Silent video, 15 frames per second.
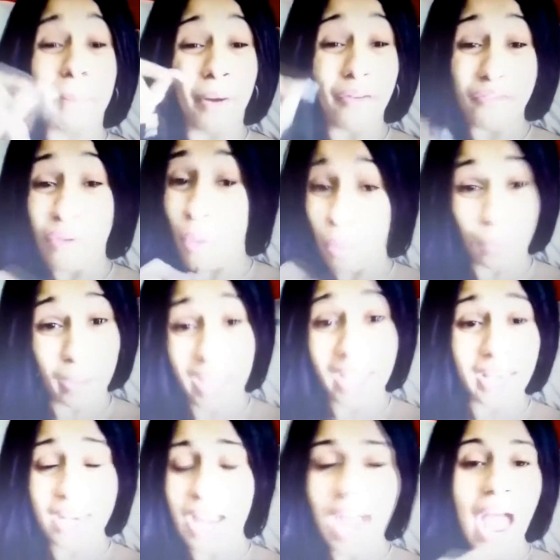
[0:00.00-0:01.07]
But for
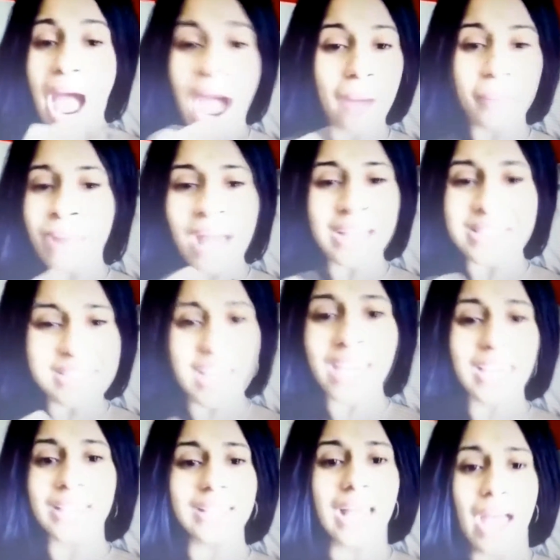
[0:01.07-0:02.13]
weed, I'm not
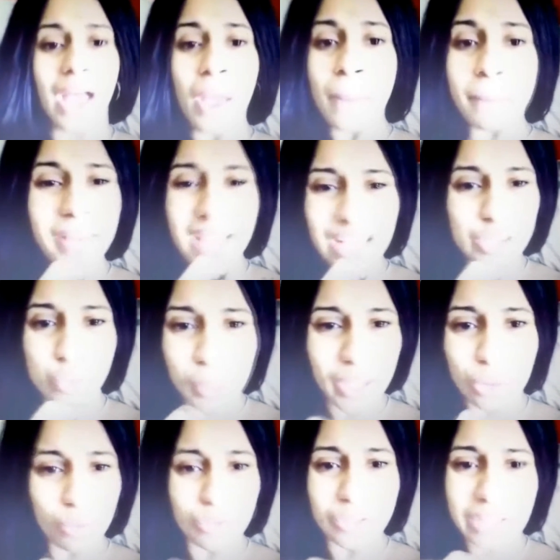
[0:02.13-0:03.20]
taking that because we
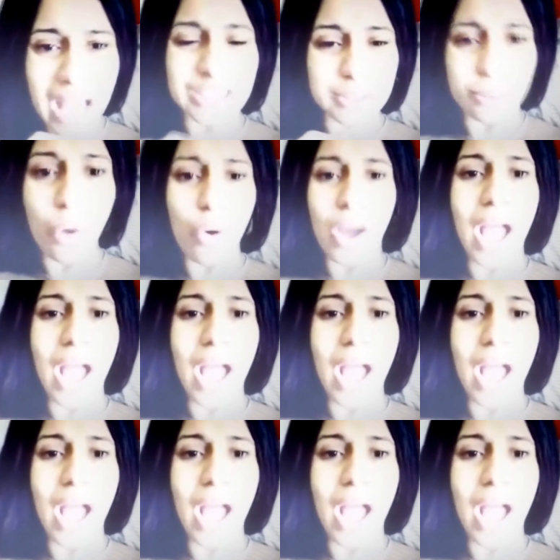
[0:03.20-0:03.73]
do not smoke.